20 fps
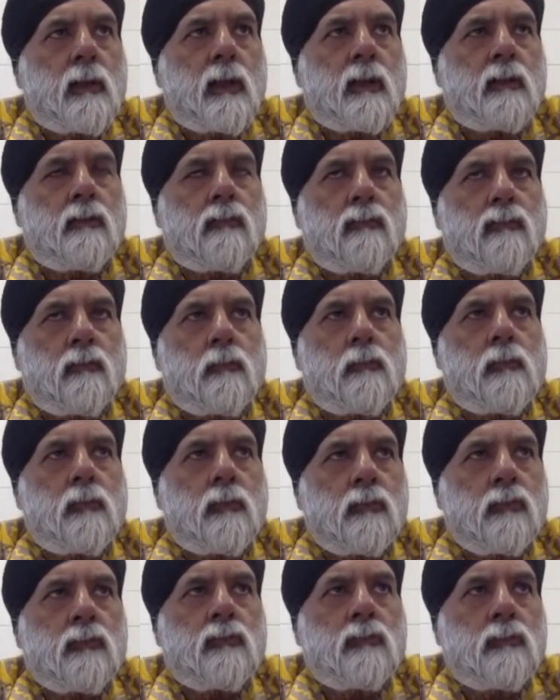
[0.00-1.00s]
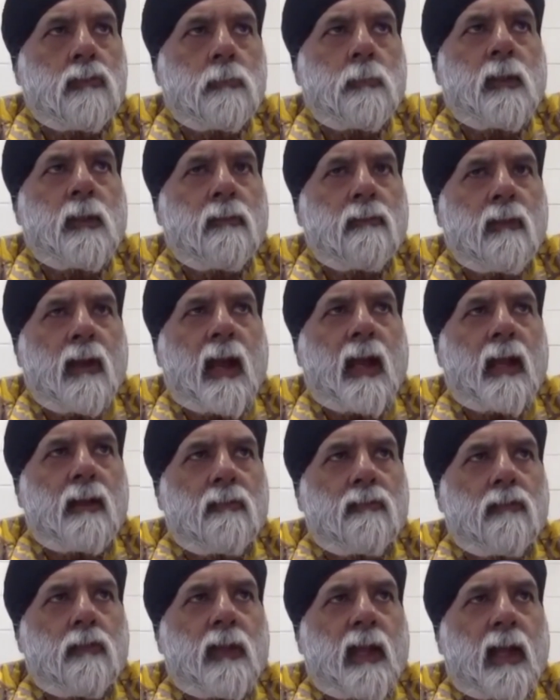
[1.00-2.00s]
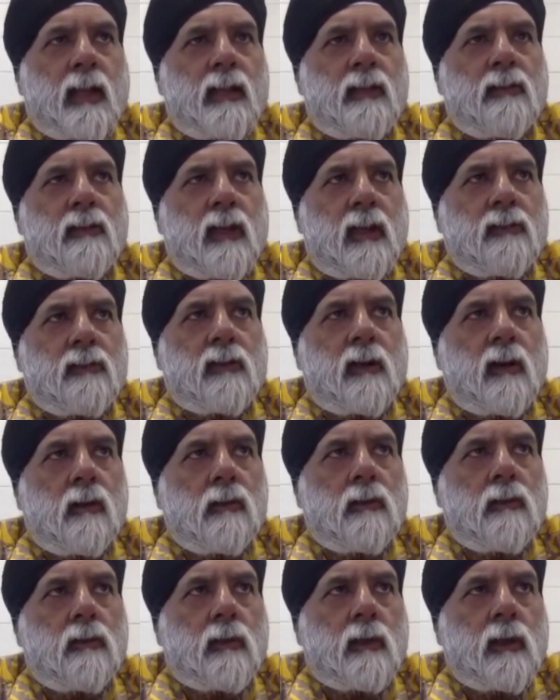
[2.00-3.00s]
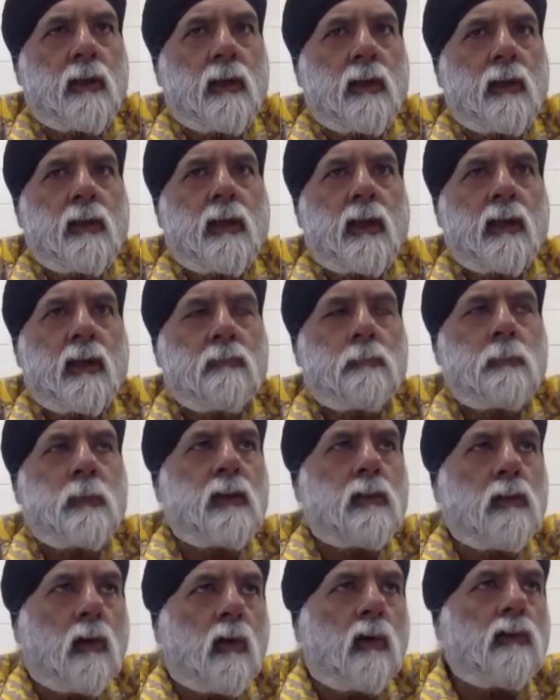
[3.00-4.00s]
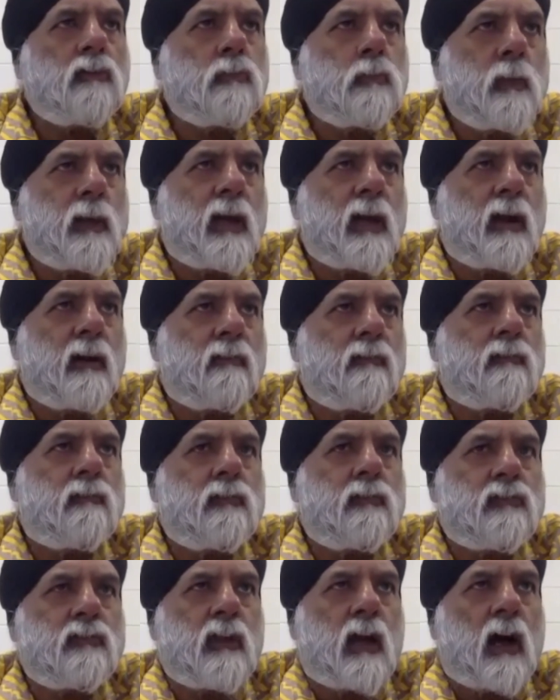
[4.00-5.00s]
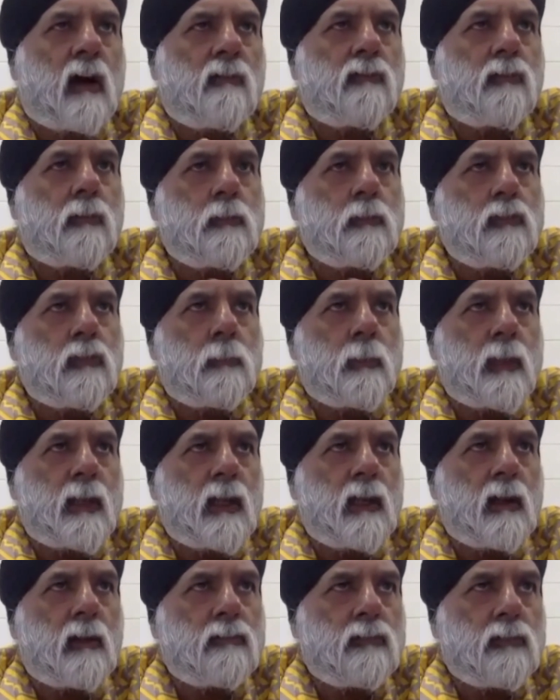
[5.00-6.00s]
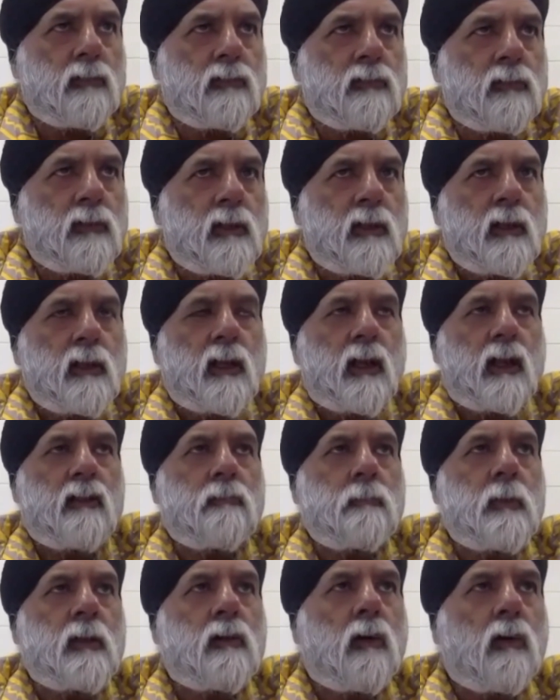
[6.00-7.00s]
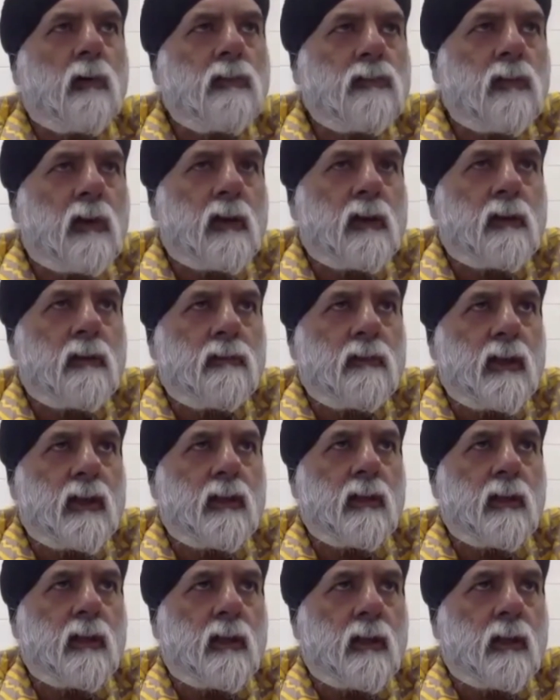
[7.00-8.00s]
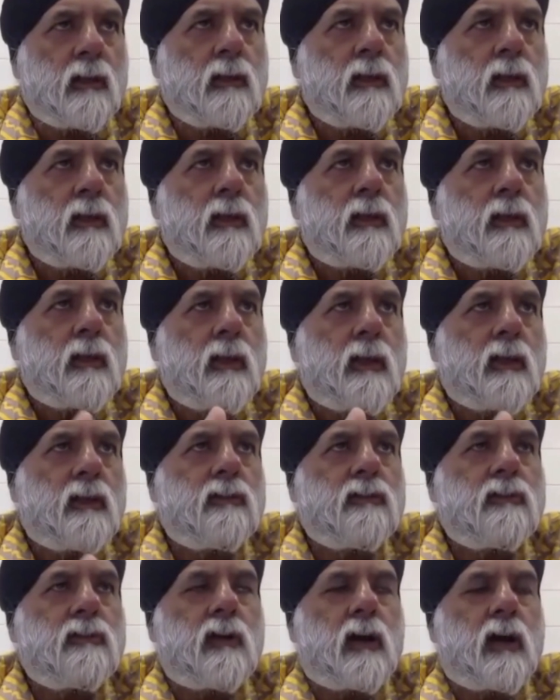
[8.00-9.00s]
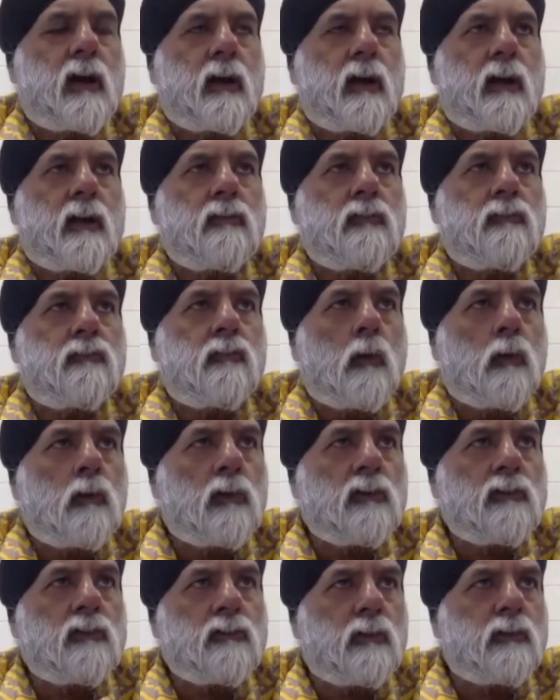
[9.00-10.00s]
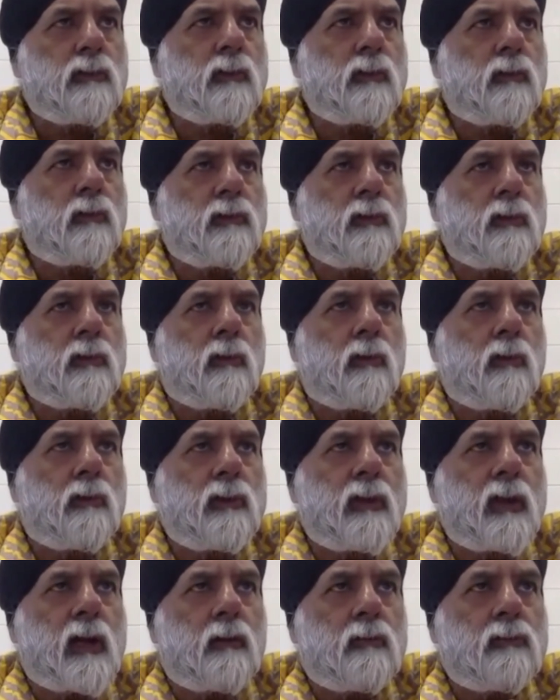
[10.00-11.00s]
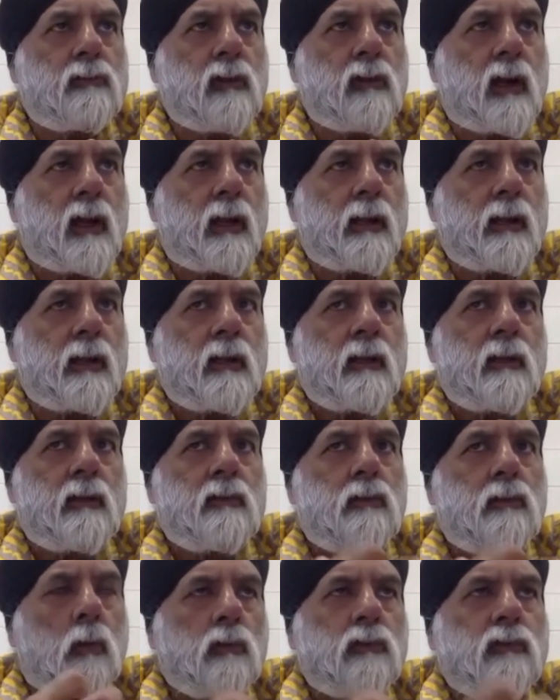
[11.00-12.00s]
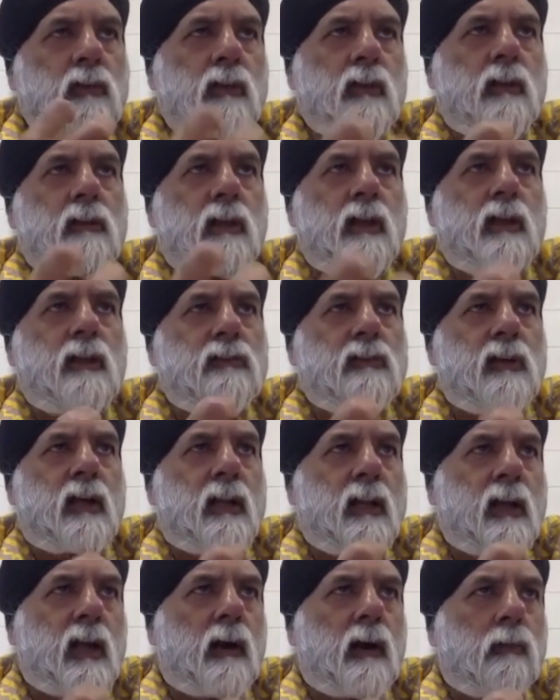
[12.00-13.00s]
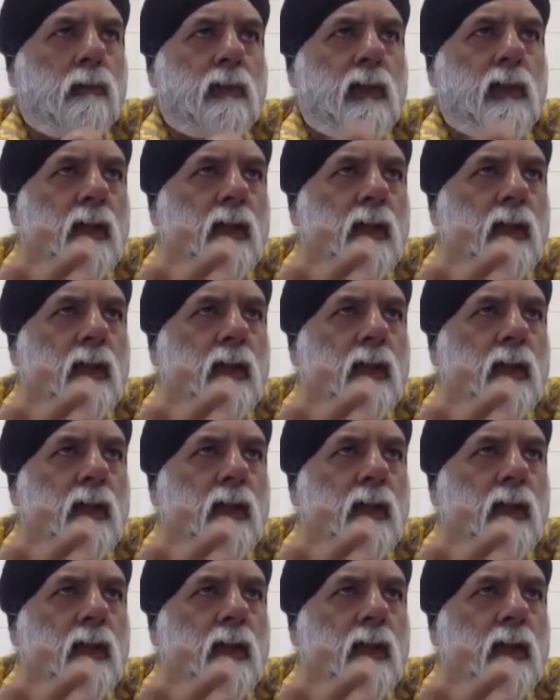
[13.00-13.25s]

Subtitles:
It's to be ranked for that international outlook. It's because we have staff from so many countries. It's because our curricula is focused on the outside. Those are the things that count.